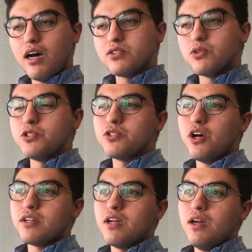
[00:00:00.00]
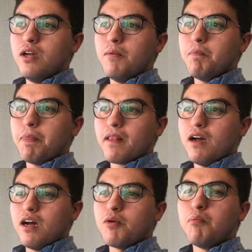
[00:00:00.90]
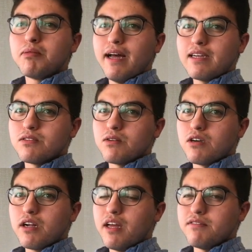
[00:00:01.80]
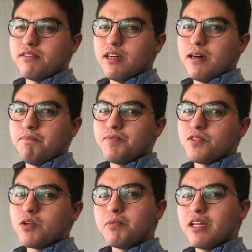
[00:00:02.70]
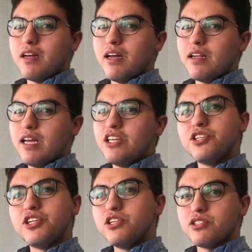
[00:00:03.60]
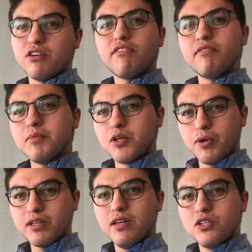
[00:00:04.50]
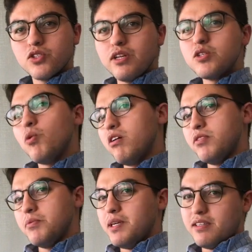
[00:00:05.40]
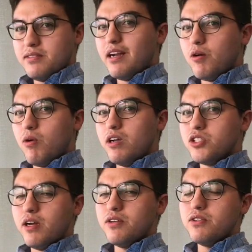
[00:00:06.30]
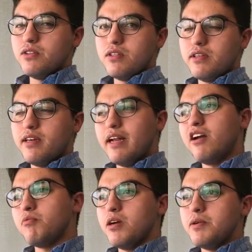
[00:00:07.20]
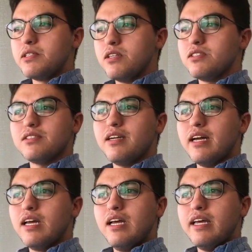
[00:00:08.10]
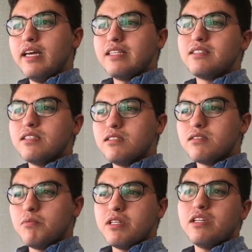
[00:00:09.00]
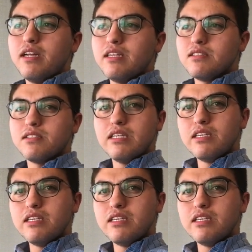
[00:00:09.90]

So it's not complex or kind of something that engineers are not familiar with. So that's one of the objectives that I want to try to get out of my research, is that it's something that is